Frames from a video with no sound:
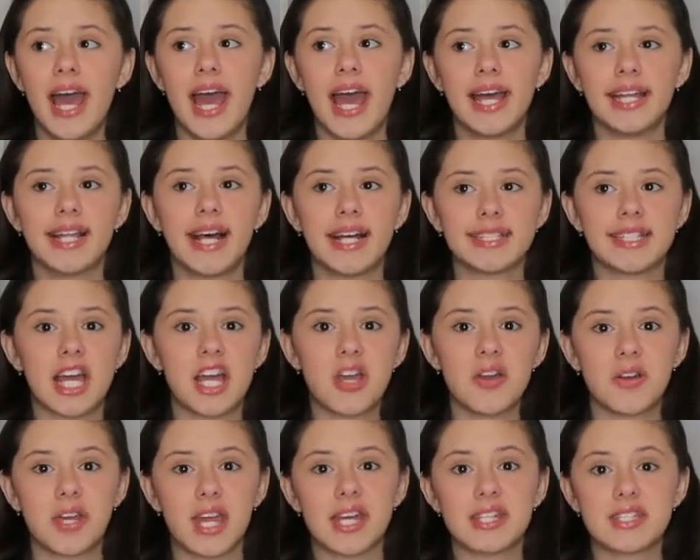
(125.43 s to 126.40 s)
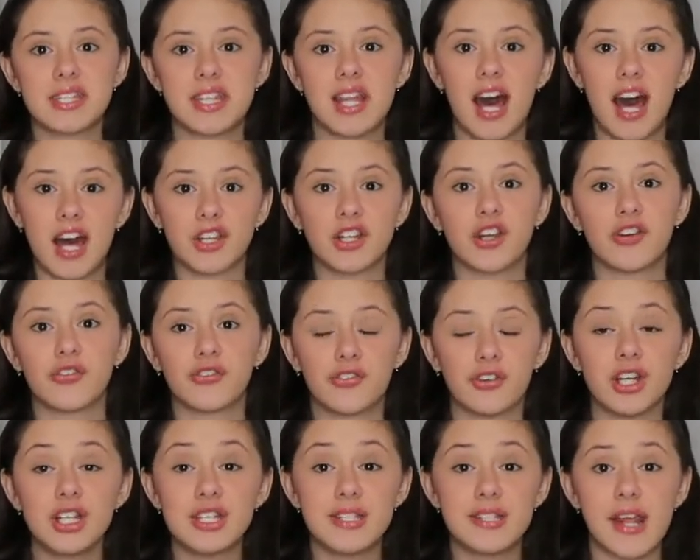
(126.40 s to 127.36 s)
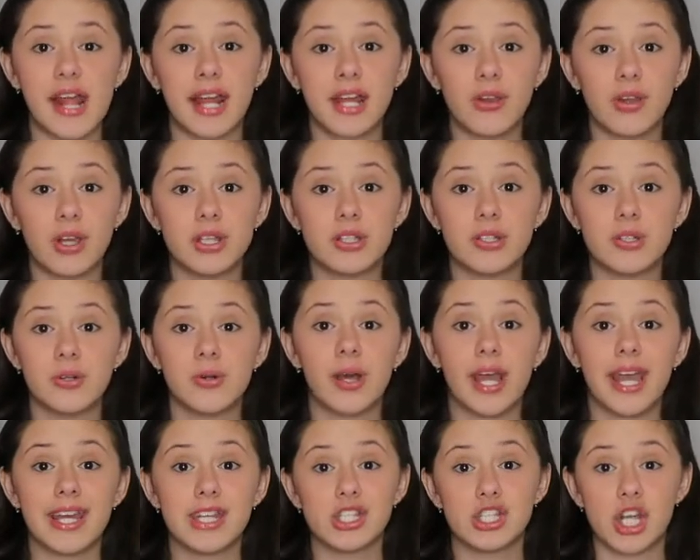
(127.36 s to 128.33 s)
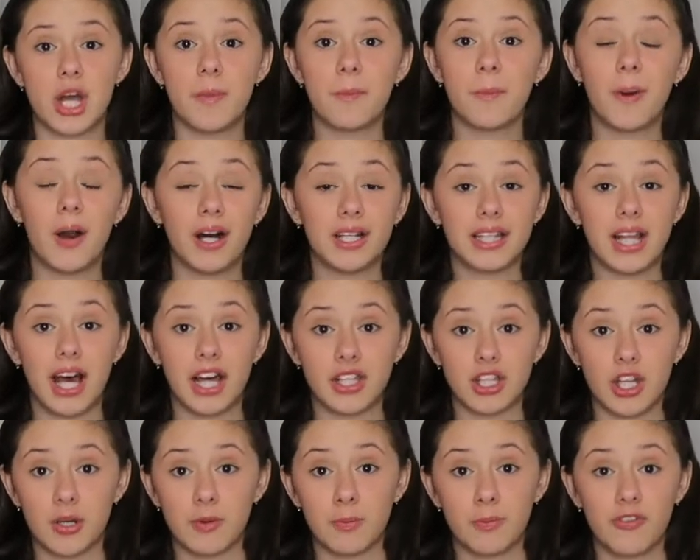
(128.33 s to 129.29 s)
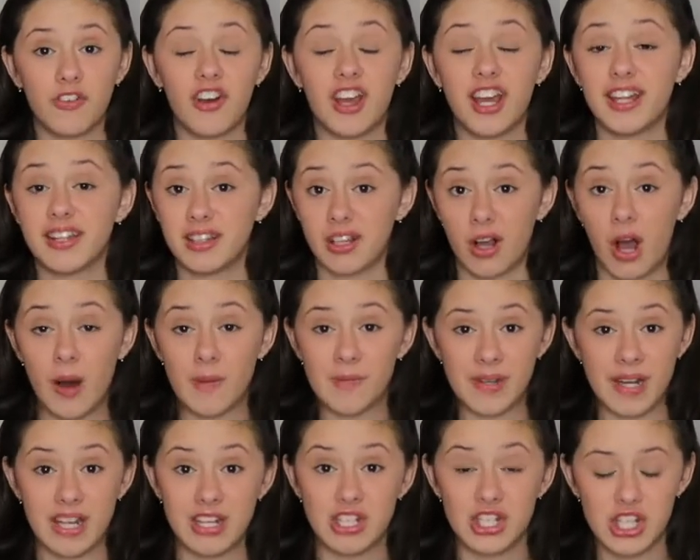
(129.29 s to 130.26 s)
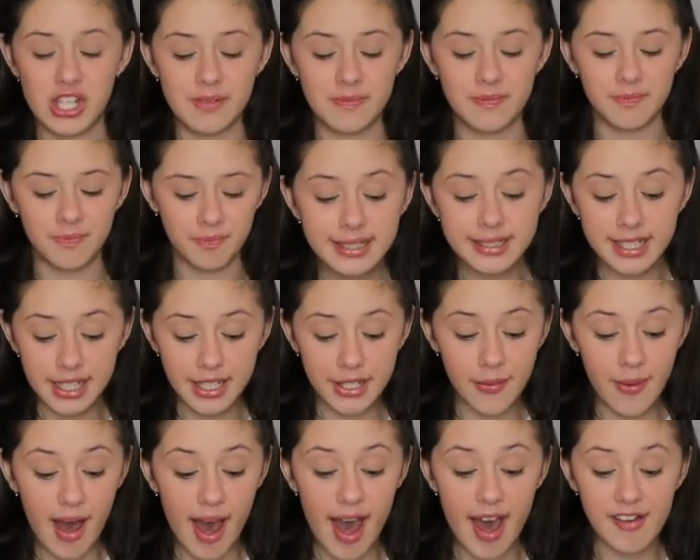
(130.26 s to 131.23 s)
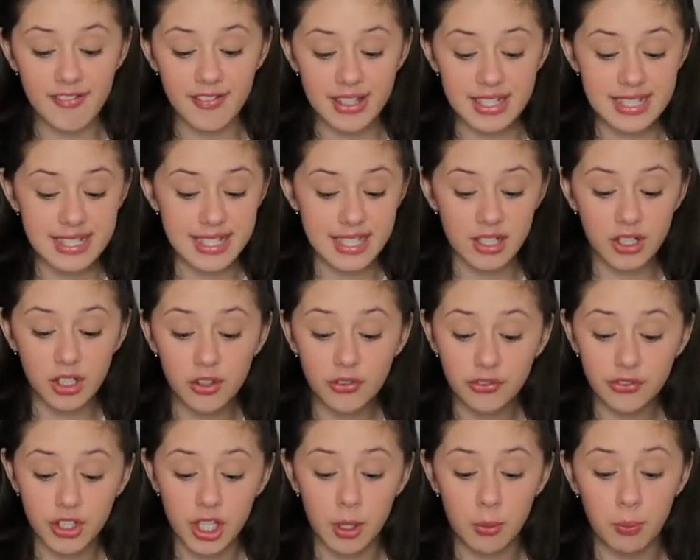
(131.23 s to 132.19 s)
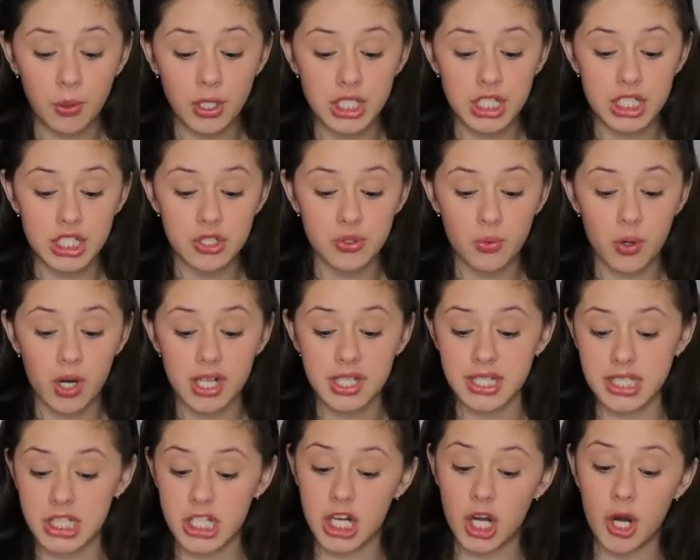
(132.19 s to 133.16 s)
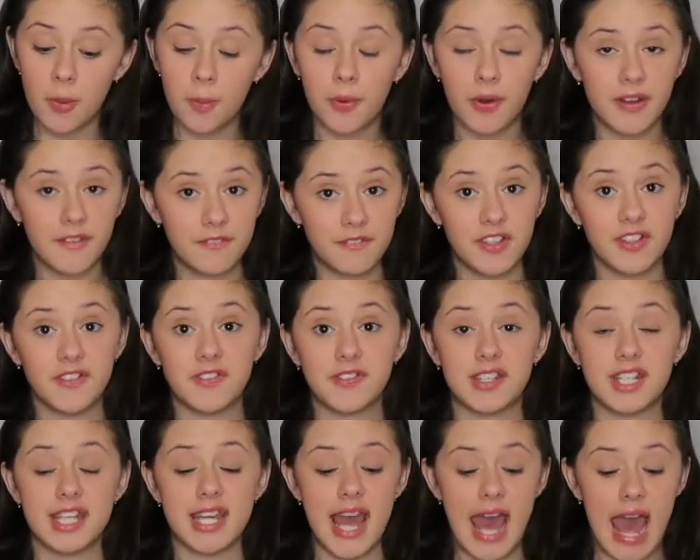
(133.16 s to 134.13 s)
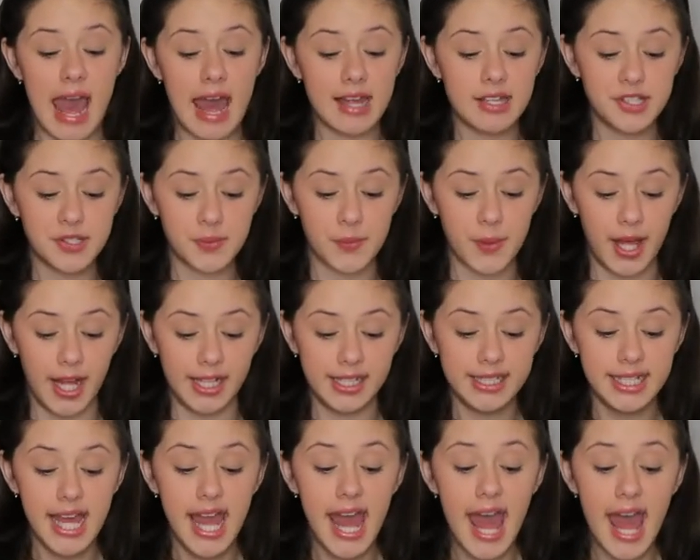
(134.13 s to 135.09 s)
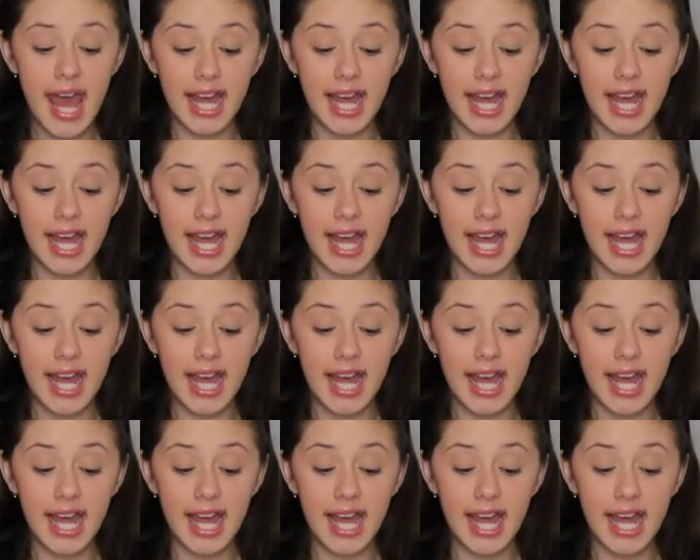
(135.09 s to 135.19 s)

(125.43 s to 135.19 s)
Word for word: And that's how you get to the other foot so that you can do a jump on the other foot in the combination. Then you have a single flip, which is worth 0.50 as well.